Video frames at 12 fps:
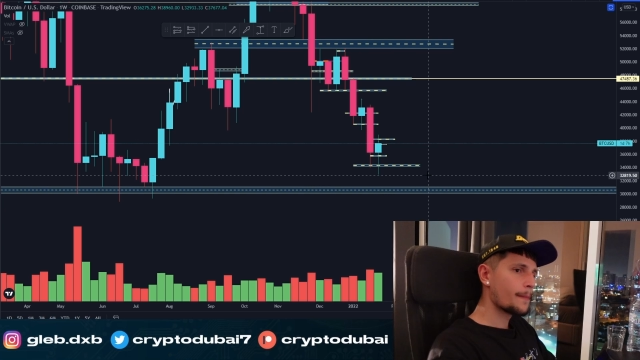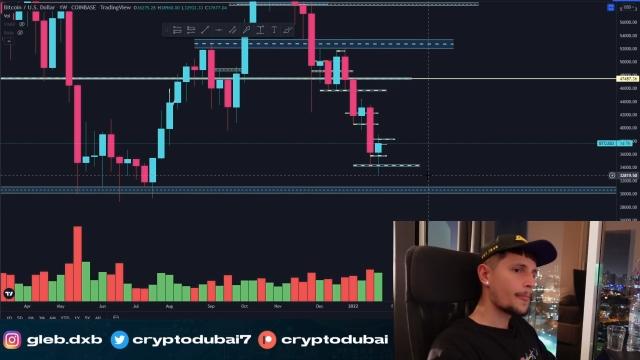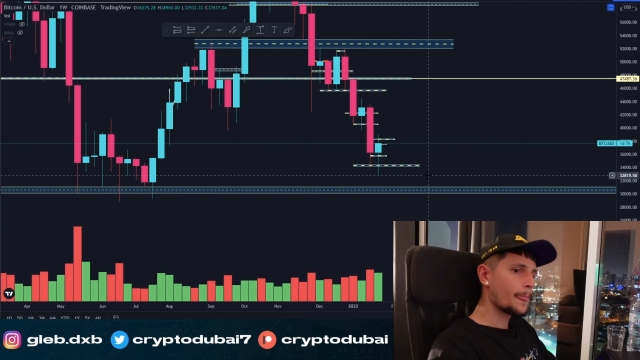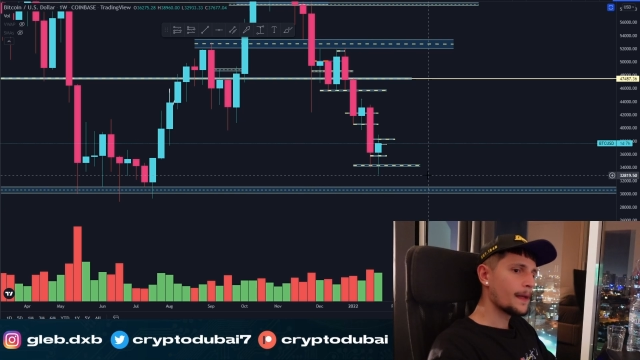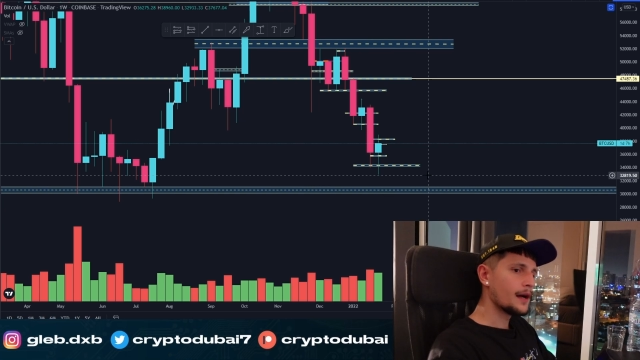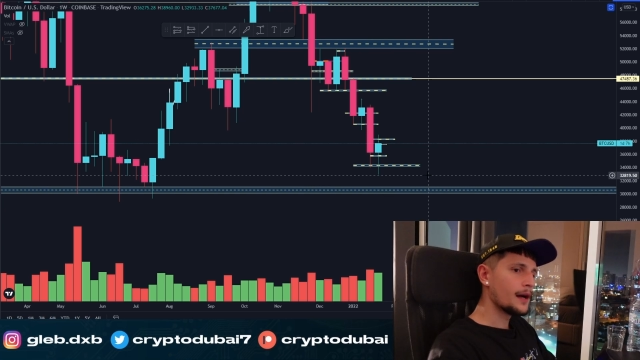
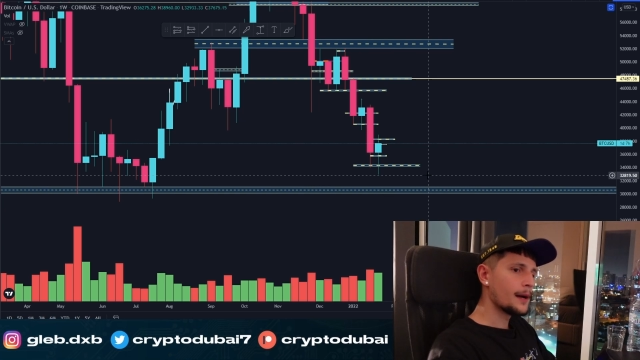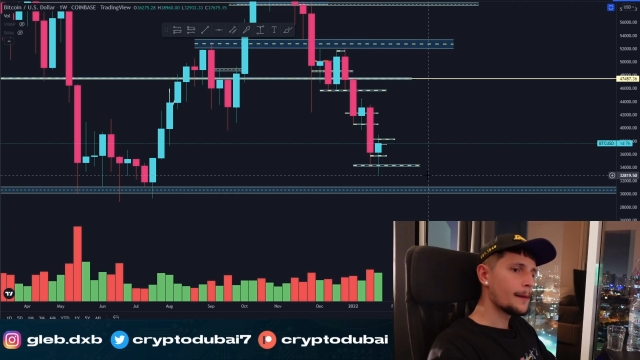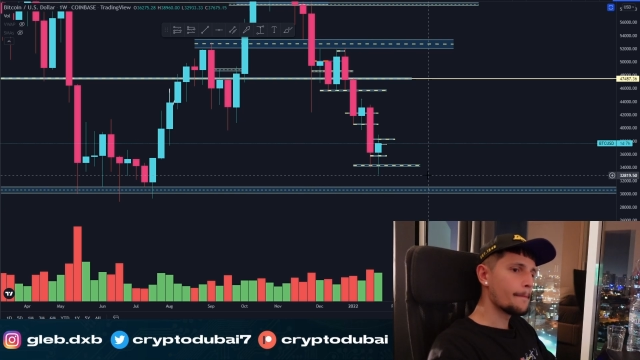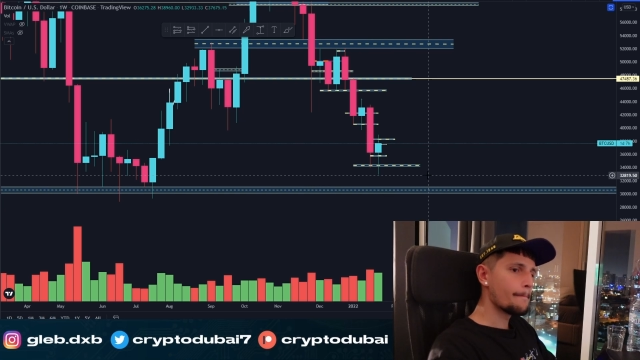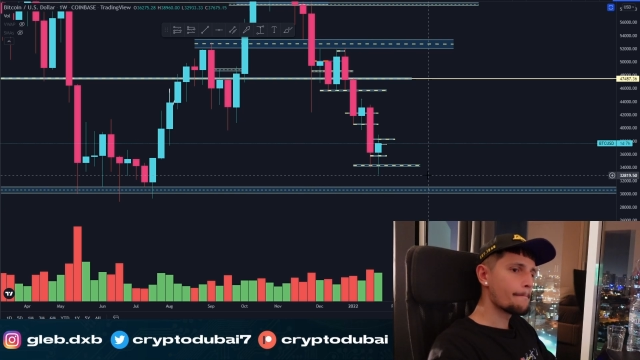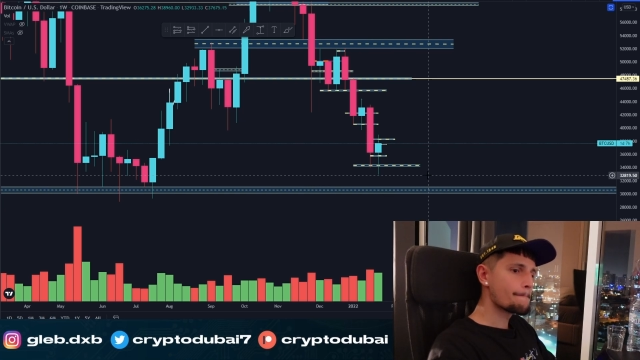
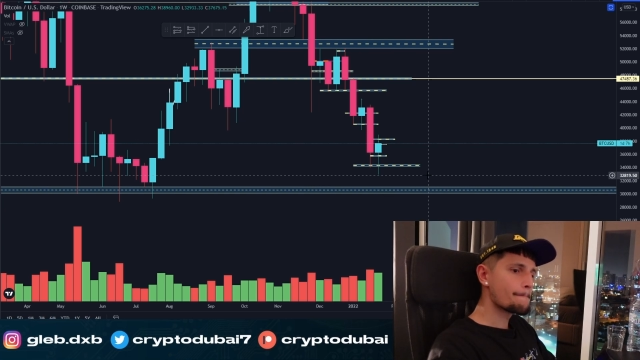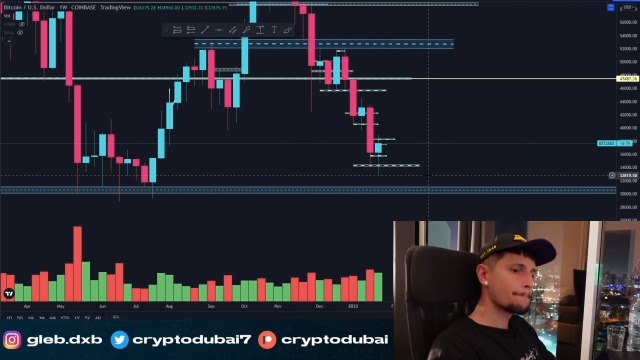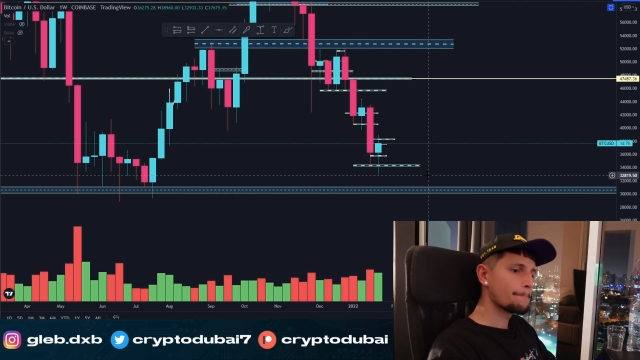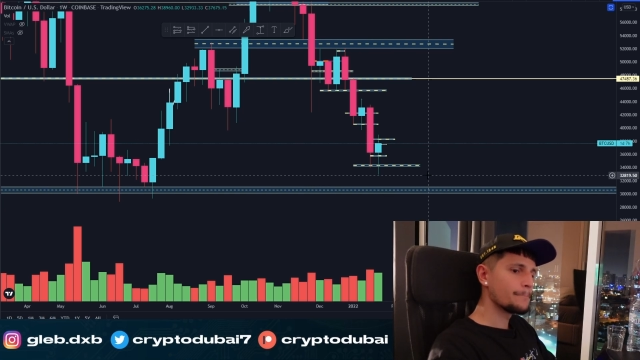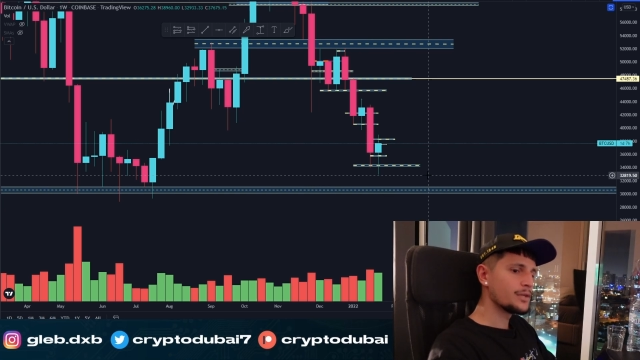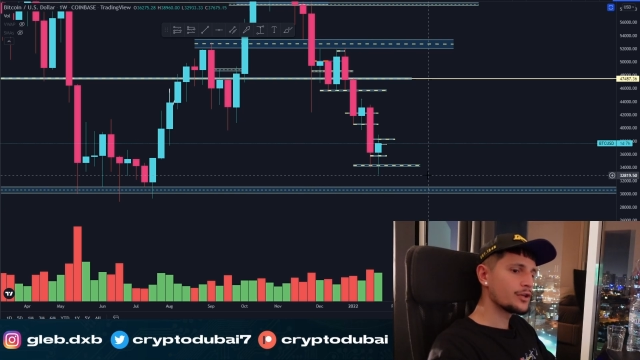um,
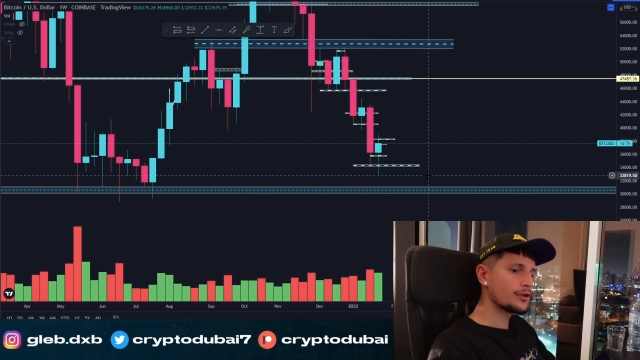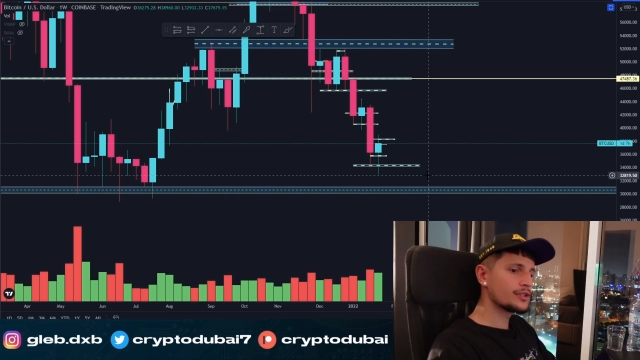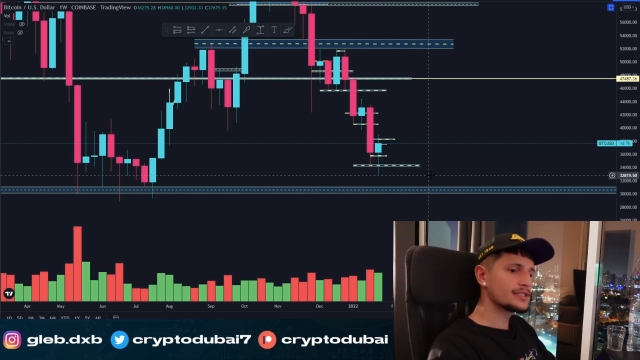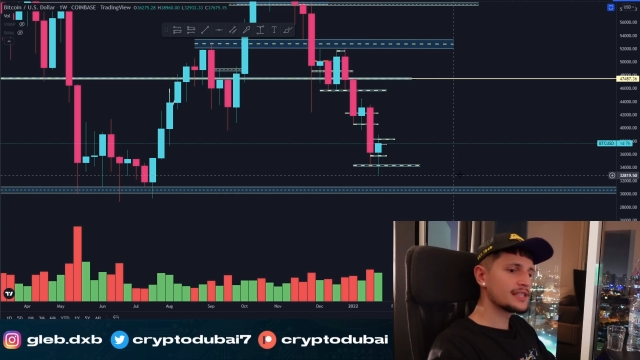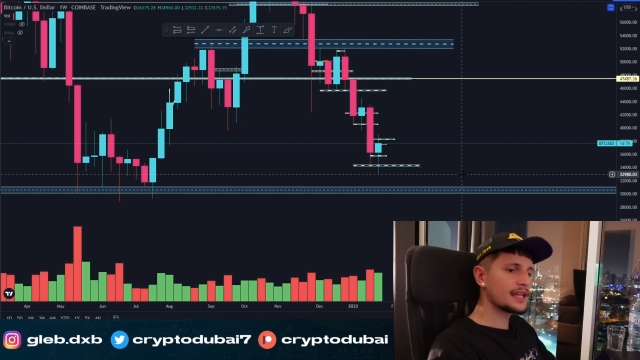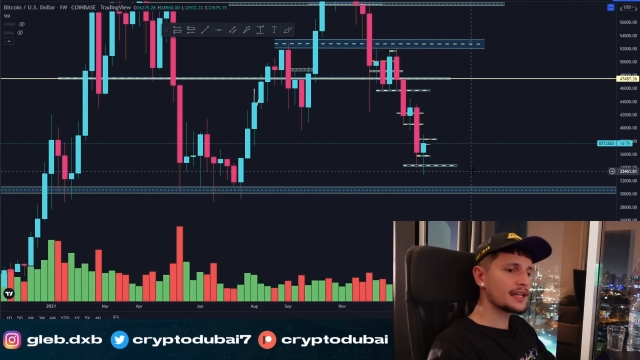because
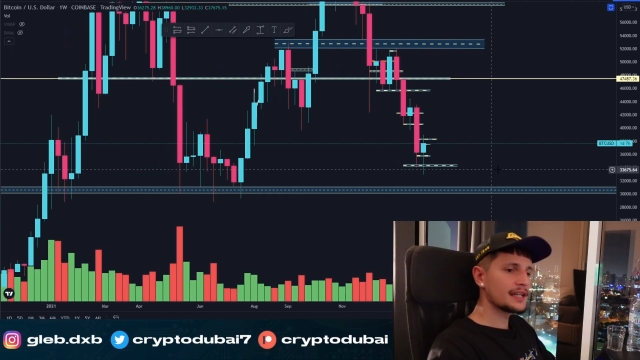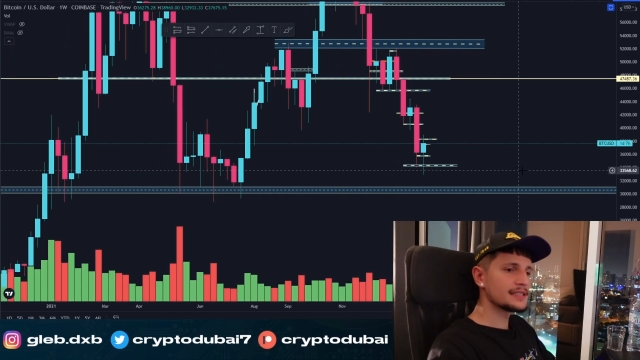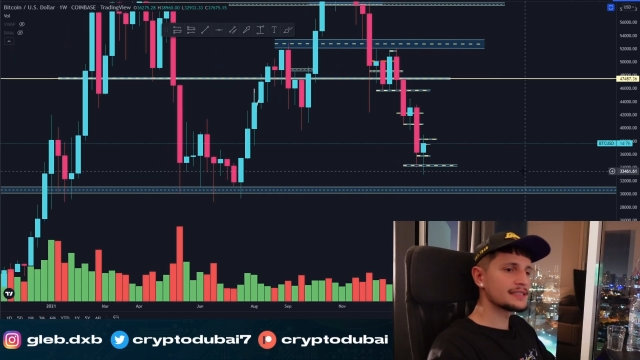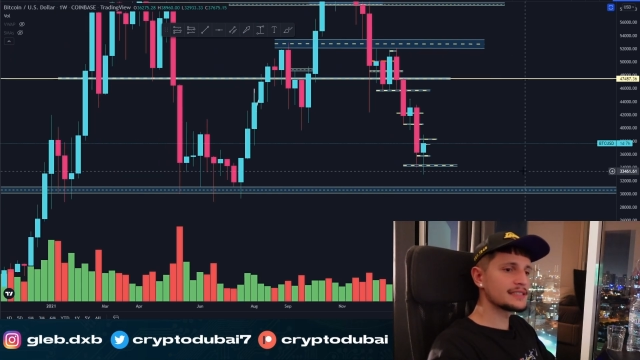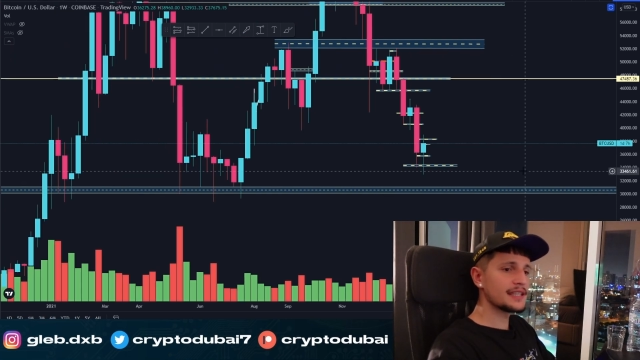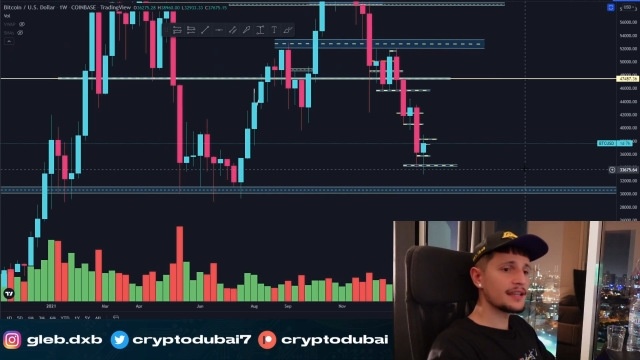like i
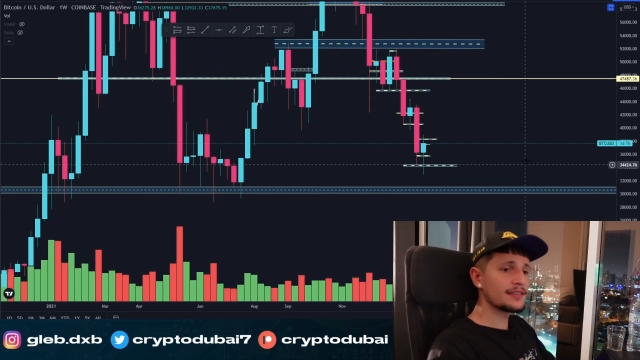said